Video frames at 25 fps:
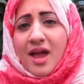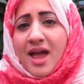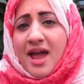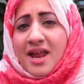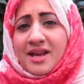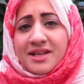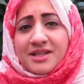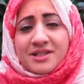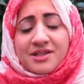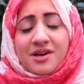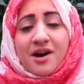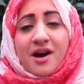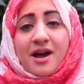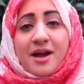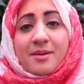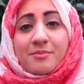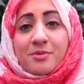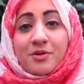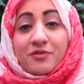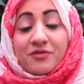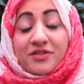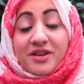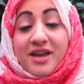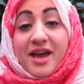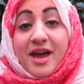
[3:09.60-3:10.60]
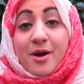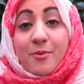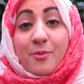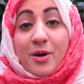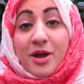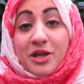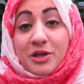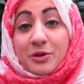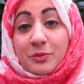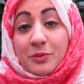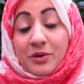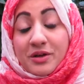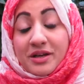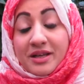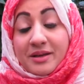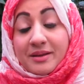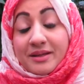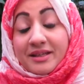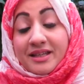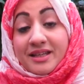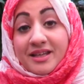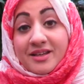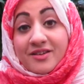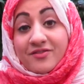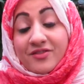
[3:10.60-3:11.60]
any time of year where you want to
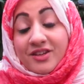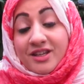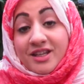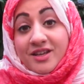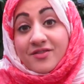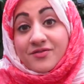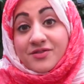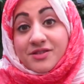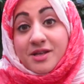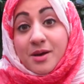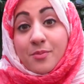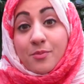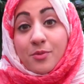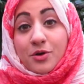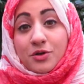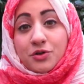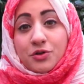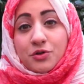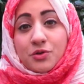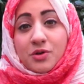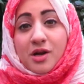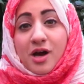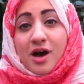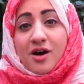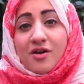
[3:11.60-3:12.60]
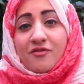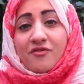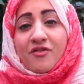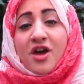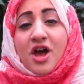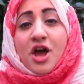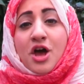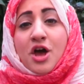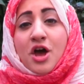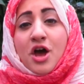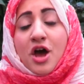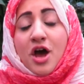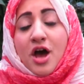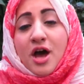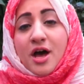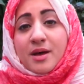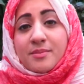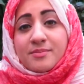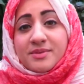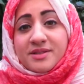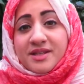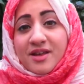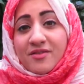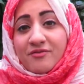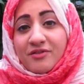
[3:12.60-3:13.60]
give, give someone you love
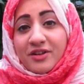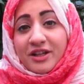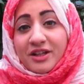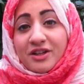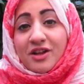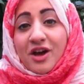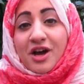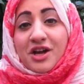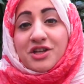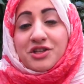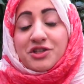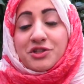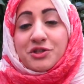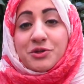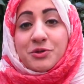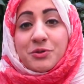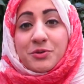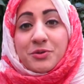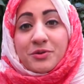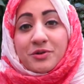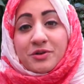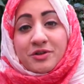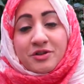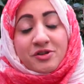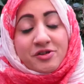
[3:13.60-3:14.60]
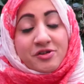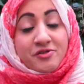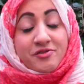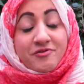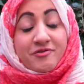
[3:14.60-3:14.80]
um, something nice, you, you